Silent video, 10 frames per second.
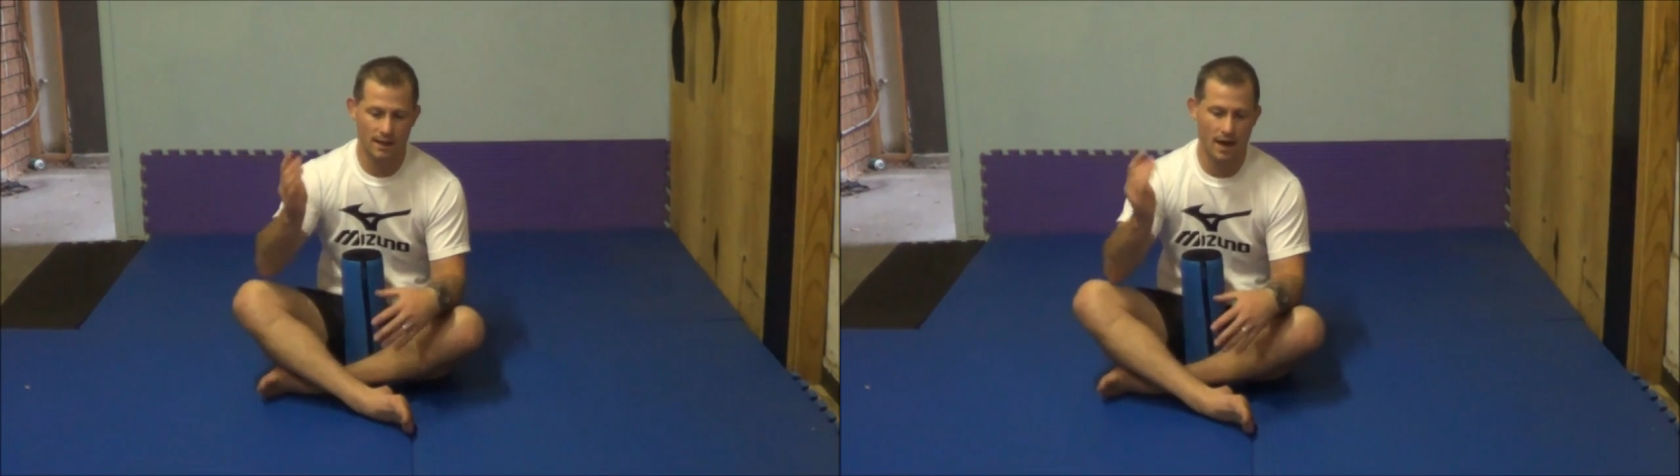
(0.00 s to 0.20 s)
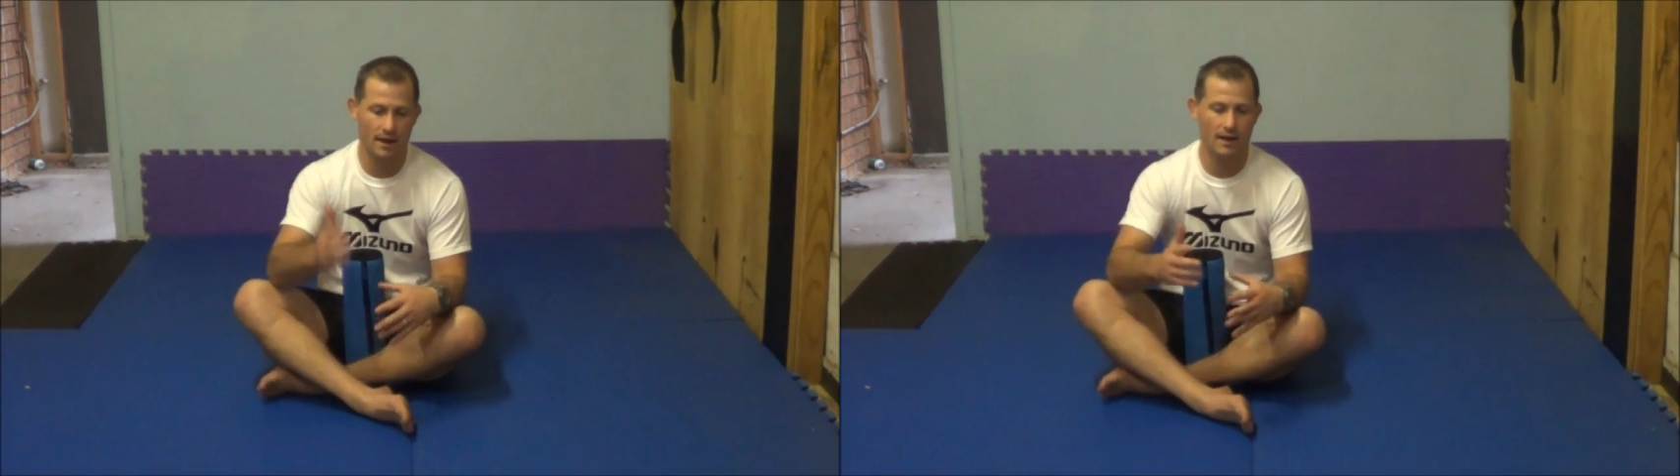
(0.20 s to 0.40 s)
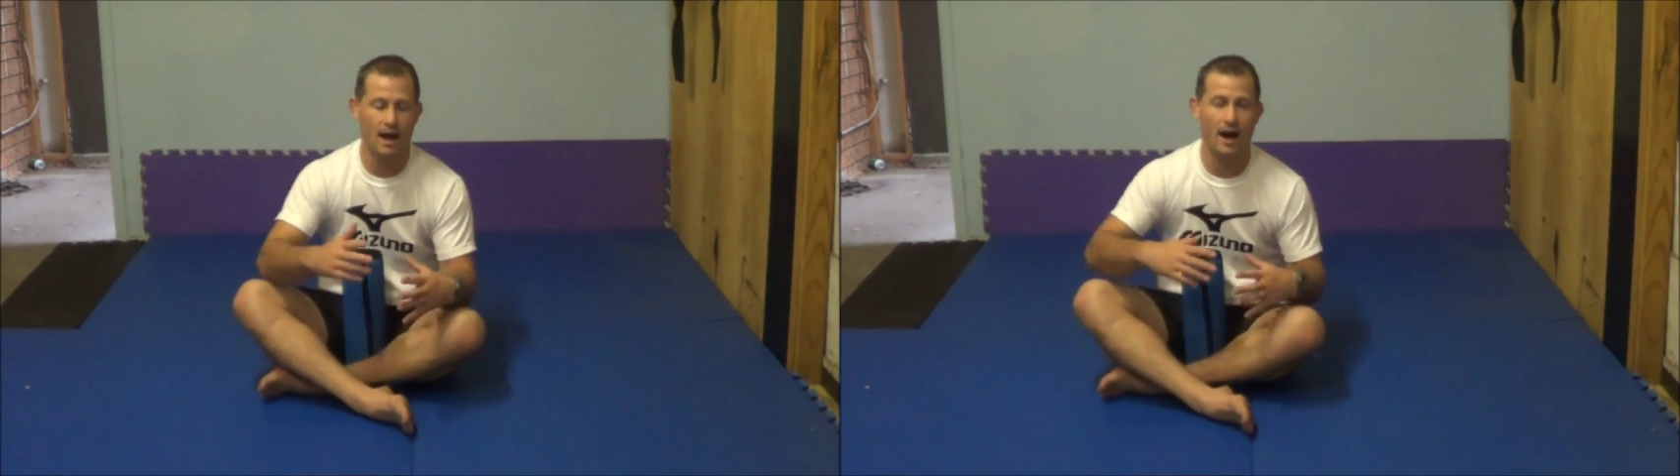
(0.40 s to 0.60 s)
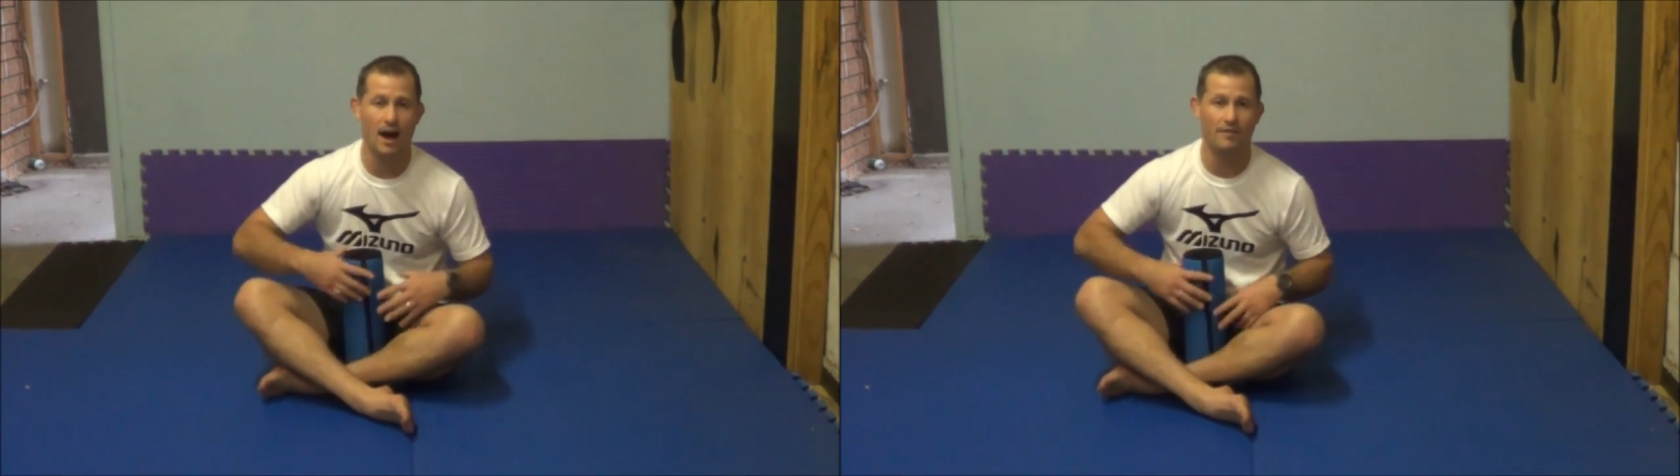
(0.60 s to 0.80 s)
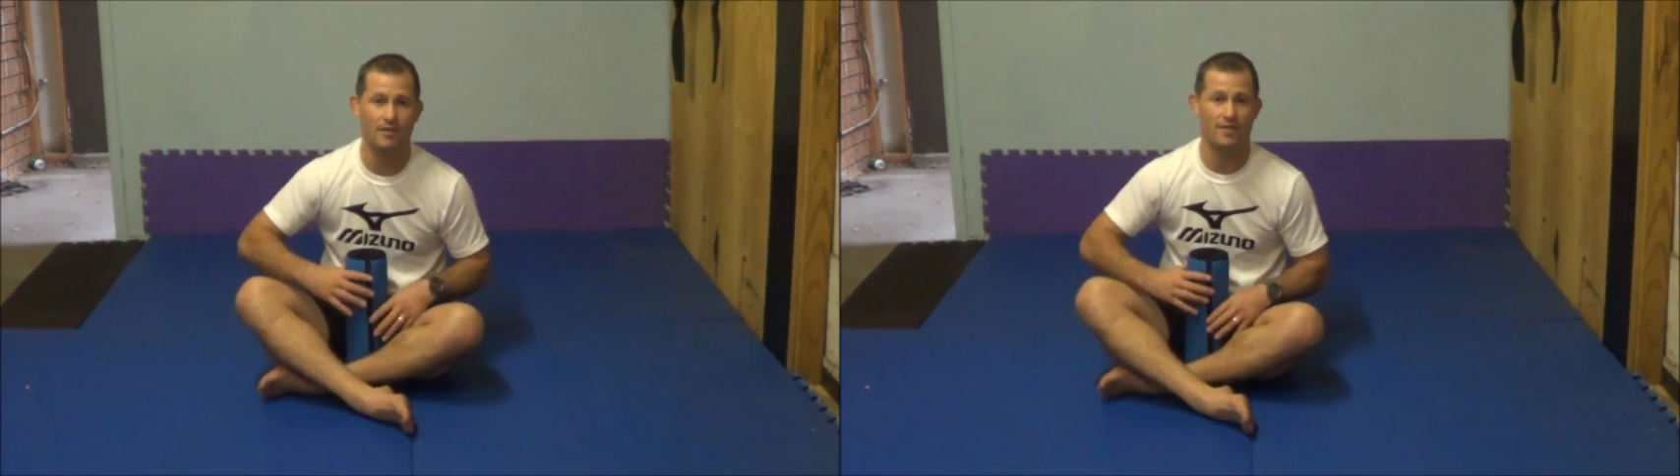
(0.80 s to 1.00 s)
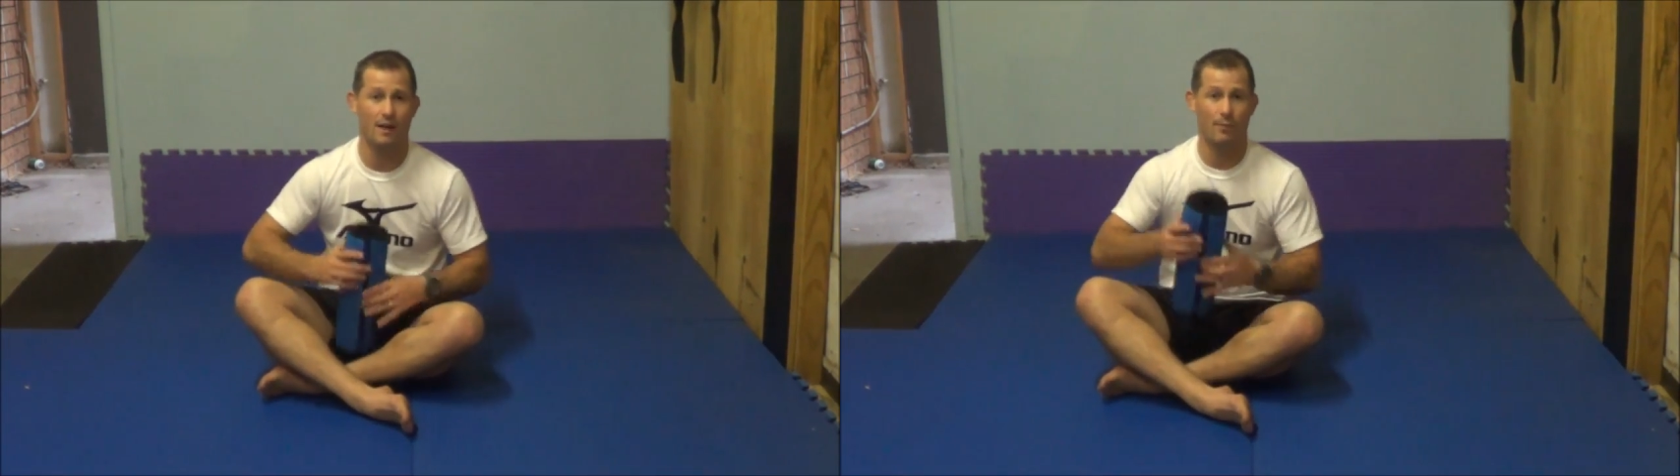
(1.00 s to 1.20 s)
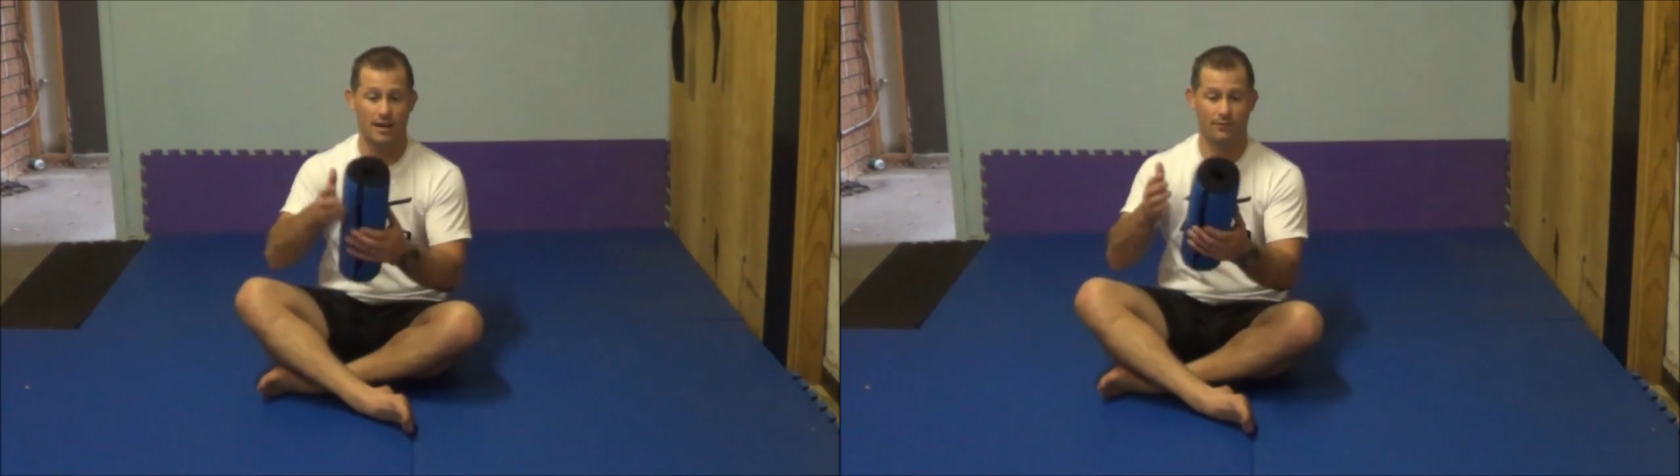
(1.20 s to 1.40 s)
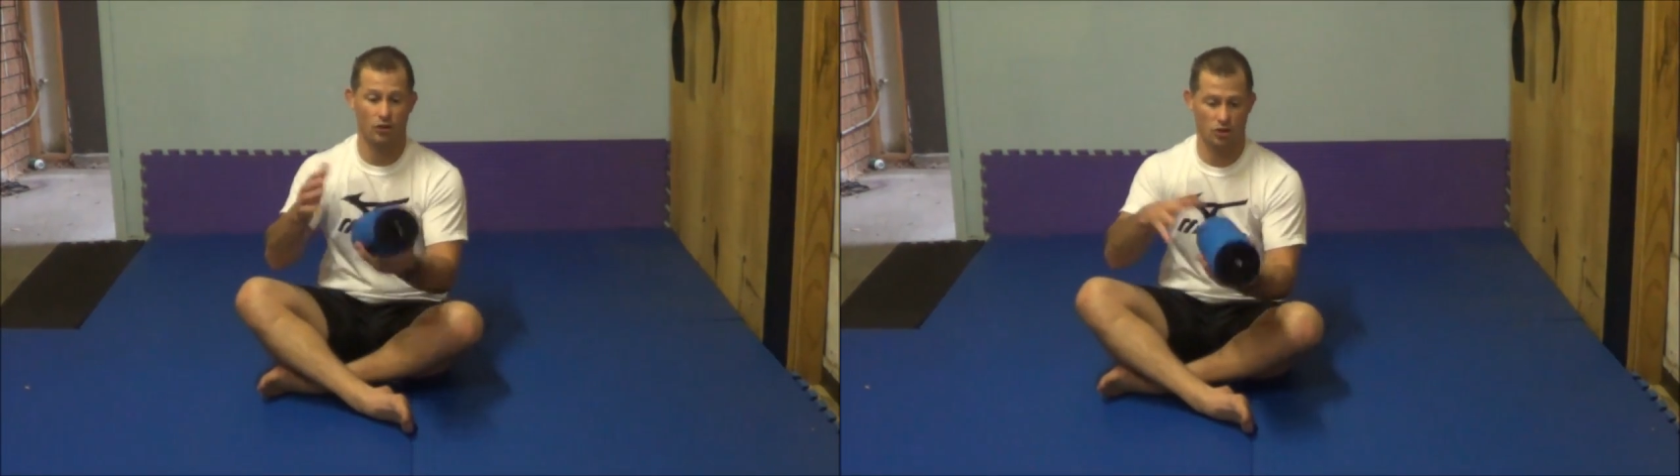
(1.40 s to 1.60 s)
Cut it in half, and that way
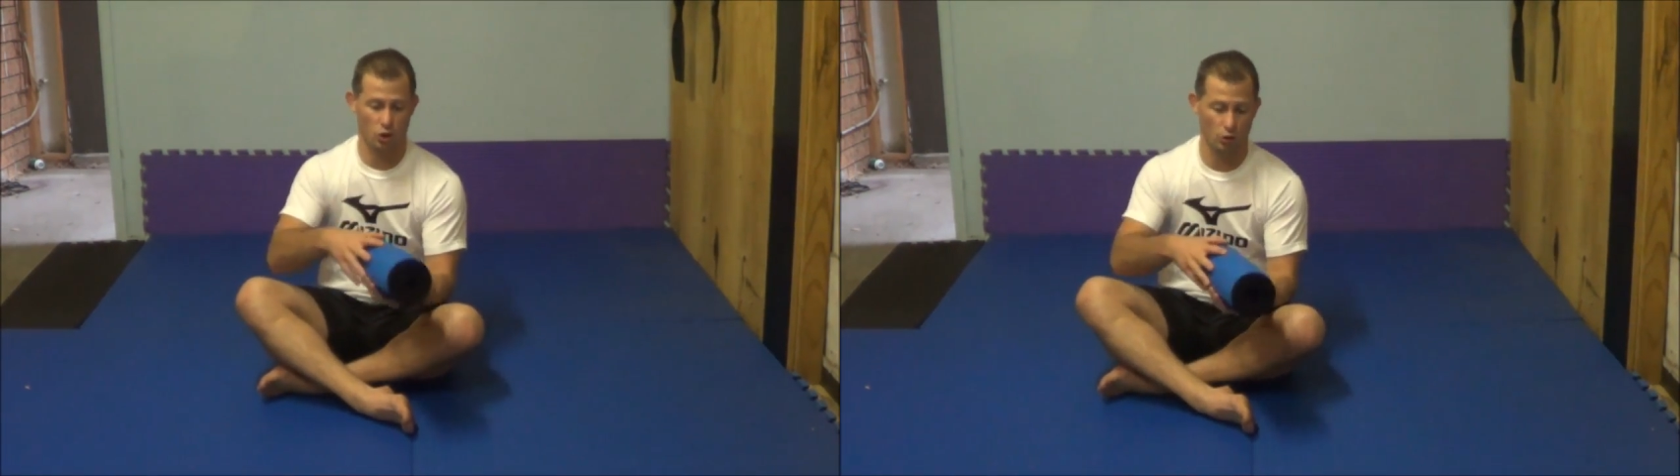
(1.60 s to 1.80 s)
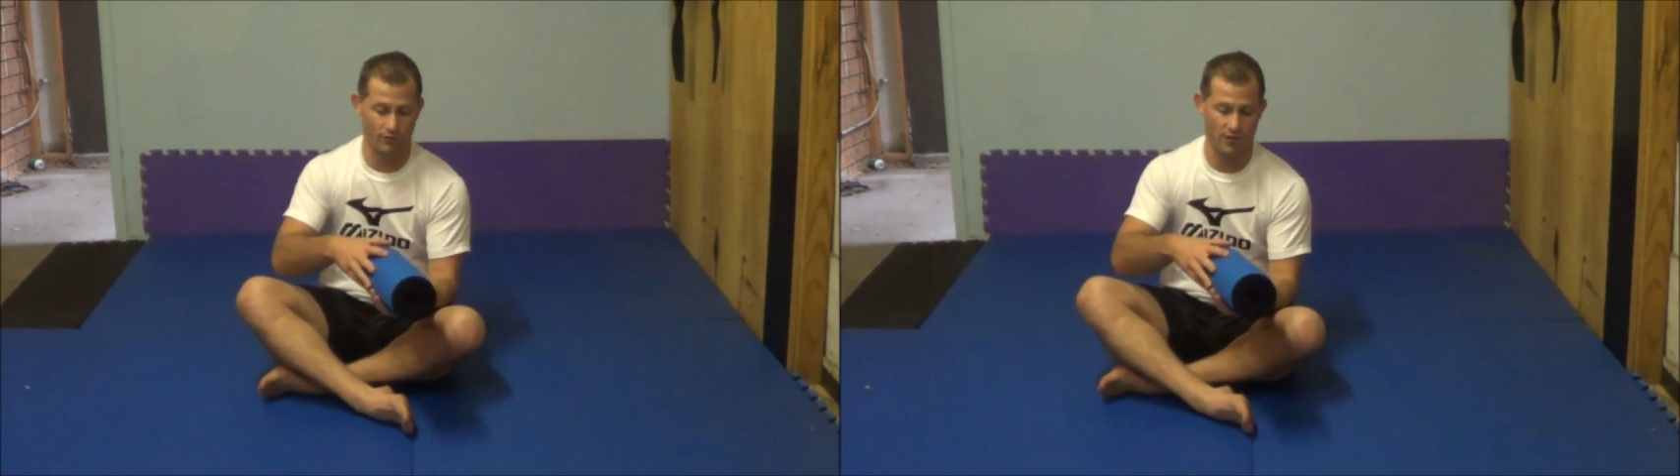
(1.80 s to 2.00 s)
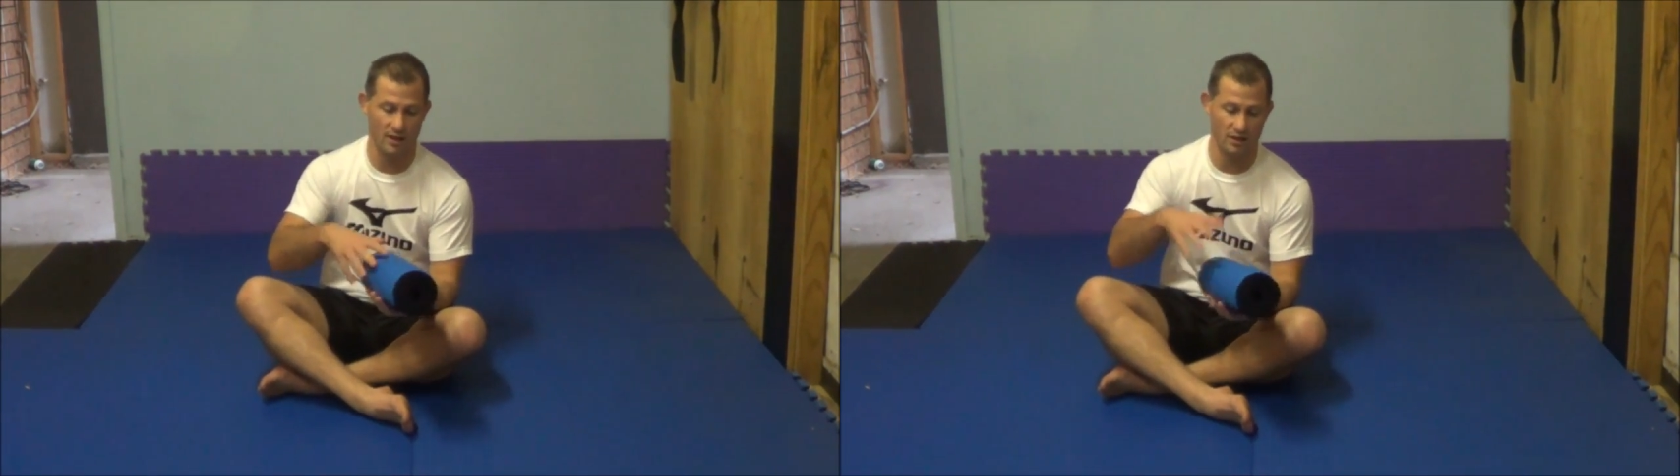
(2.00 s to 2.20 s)
you've got two of these.